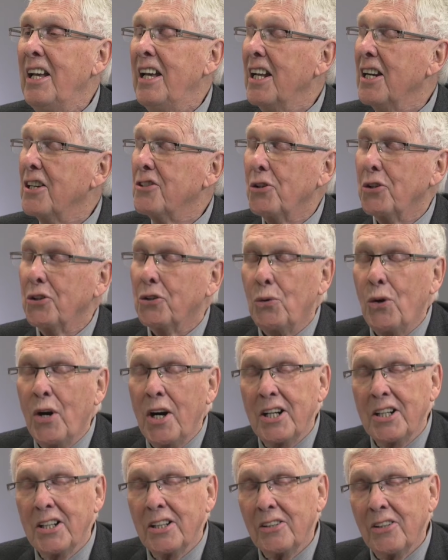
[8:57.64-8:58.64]
It has
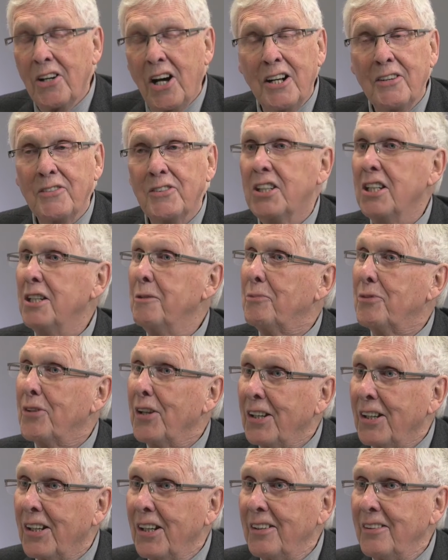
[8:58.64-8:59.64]
required a lot of deep
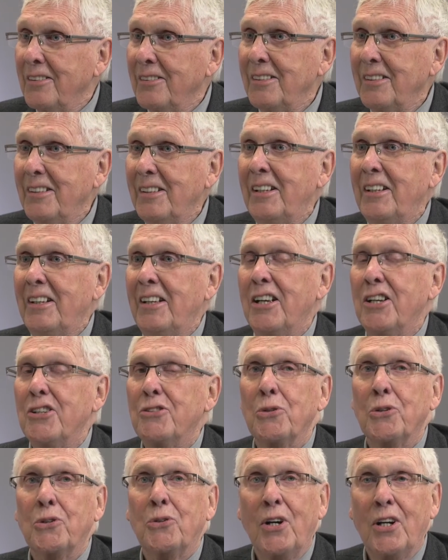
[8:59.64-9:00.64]
thinking.
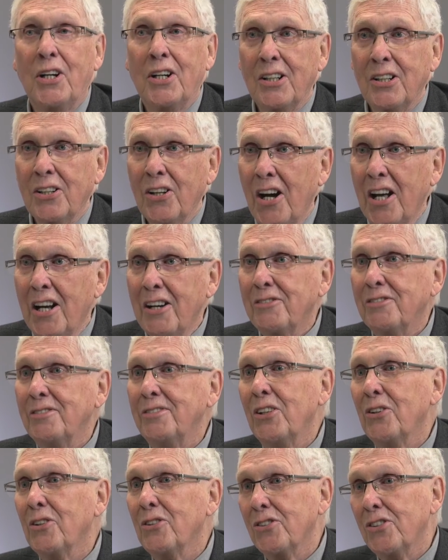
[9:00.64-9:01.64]
It's required a lot of
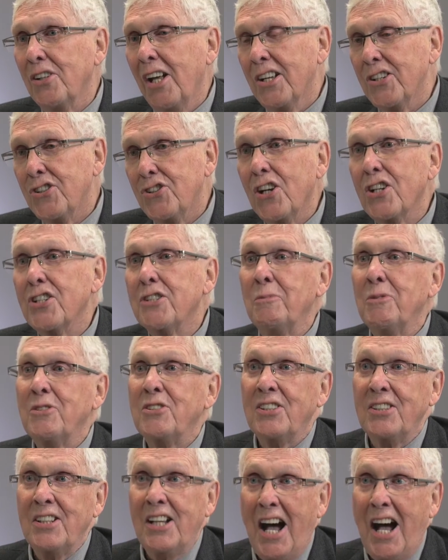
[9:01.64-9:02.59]
adjustments in